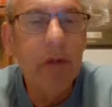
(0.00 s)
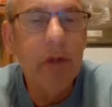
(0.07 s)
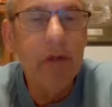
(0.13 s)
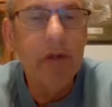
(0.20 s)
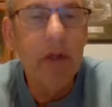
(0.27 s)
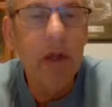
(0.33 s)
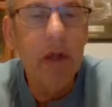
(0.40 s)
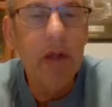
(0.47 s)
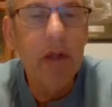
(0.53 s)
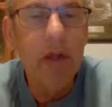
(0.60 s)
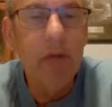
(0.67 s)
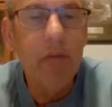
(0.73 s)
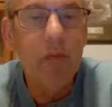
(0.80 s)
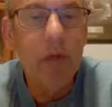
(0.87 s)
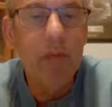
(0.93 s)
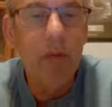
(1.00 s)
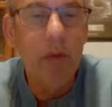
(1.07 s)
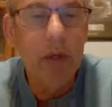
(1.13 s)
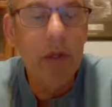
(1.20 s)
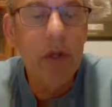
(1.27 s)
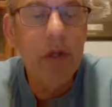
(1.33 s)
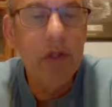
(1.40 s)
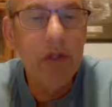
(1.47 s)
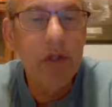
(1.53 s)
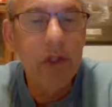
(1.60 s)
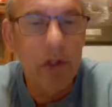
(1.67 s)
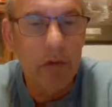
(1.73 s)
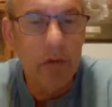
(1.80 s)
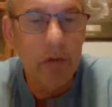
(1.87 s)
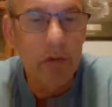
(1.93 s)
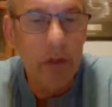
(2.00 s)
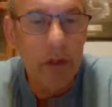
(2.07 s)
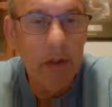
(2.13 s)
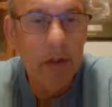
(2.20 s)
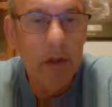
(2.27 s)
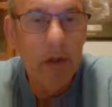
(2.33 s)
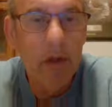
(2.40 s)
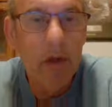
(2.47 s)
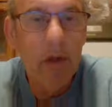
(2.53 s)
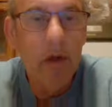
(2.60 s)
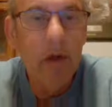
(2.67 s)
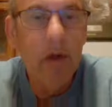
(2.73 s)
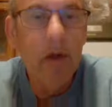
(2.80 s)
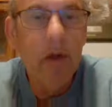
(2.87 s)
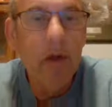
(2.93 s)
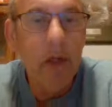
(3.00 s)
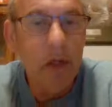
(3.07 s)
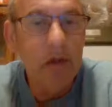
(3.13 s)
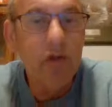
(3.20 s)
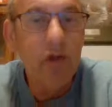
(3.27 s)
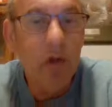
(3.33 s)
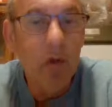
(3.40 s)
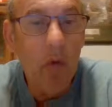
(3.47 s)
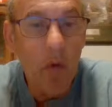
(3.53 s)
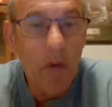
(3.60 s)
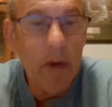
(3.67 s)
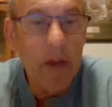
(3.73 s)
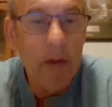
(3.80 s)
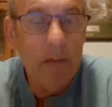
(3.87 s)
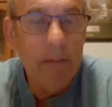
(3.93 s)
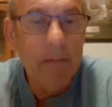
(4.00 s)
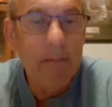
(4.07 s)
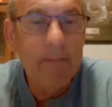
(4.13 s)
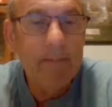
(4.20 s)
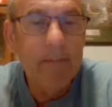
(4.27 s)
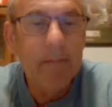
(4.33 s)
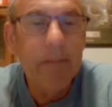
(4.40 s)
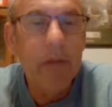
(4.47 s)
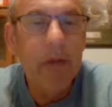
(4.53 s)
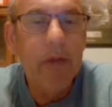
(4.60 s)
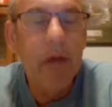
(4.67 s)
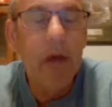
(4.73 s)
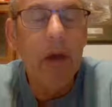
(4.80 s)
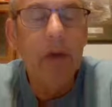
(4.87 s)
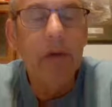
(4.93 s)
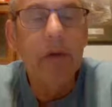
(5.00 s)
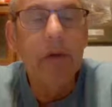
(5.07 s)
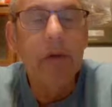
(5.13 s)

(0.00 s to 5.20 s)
is that he would bring his children into glory. That,